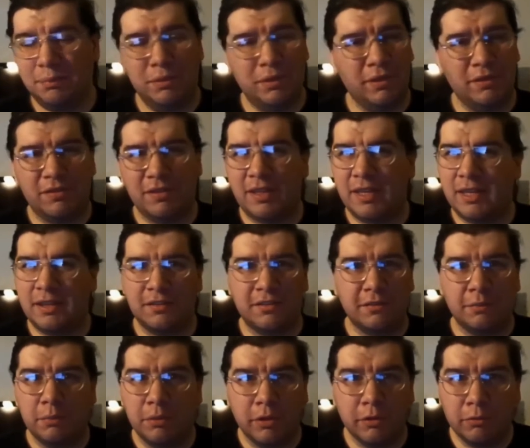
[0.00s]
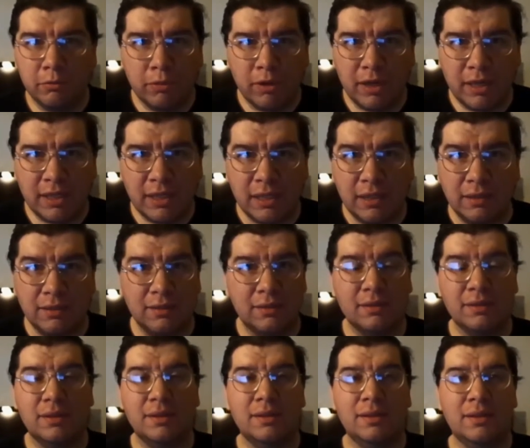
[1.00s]
And plus, it has smart writing.
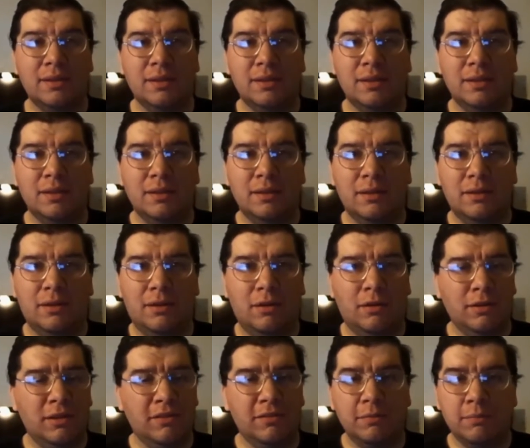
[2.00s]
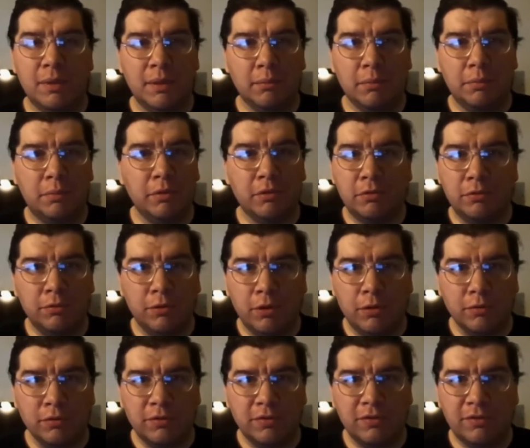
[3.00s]
All these memorable
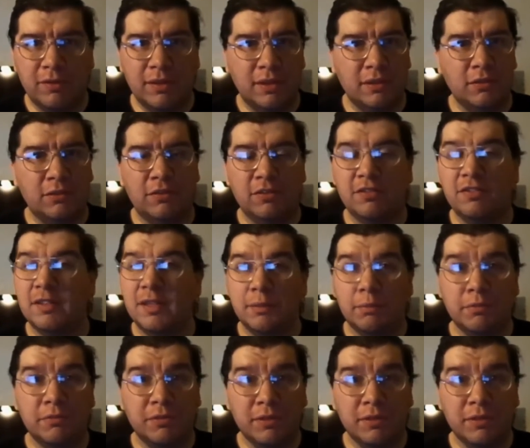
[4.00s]
quotes that you just